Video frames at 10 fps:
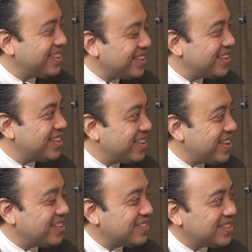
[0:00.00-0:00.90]
program
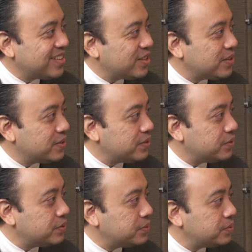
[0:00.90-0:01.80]
that is
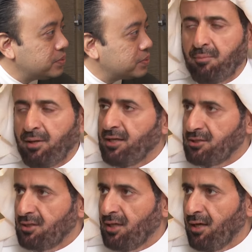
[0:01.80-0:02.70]
being done
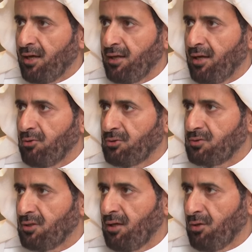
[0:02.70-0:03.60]
Malaysia and how
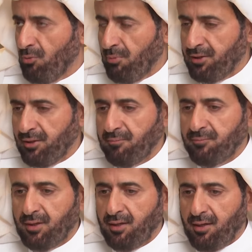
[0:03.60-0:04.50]
it's a role model.
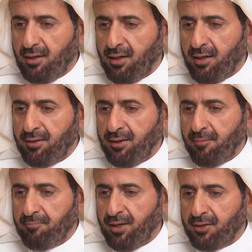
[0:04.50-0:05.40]
And
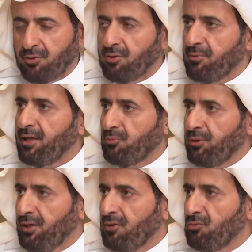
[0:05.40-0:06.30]
I told them that
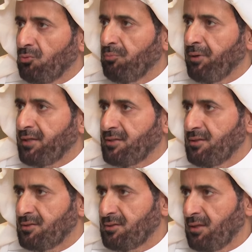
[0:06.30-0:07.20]
we need to pass
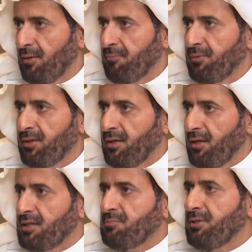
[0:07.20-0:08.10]
this
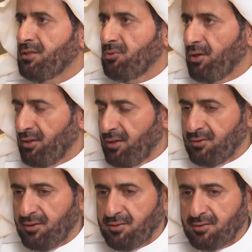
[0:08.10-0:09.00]
experience to other
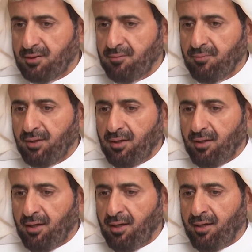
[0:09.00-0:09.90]
countries.
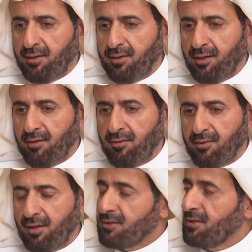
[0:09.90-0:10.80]
And the
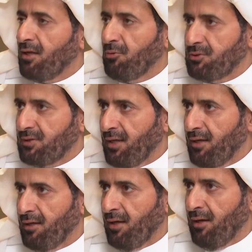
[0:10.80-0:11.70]
last thing I would
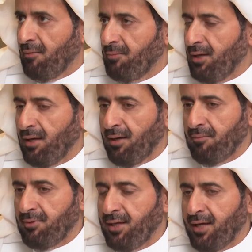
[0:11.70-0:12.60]
say
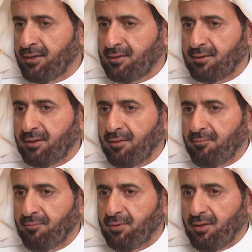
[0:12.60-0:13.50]
that
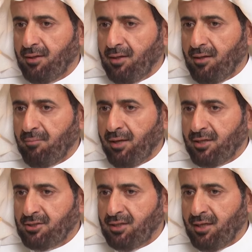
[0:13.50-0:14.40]

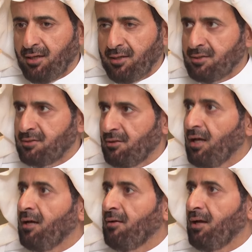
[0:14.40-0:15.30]
Malaysia is
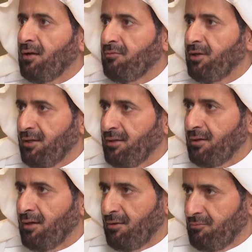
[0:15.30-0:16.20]
a very
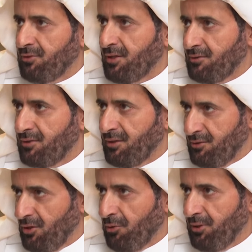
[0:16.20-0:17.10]
loved country
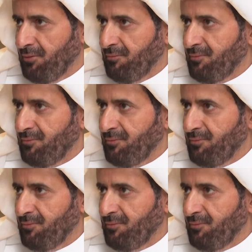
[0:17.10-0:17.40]
in Saudi.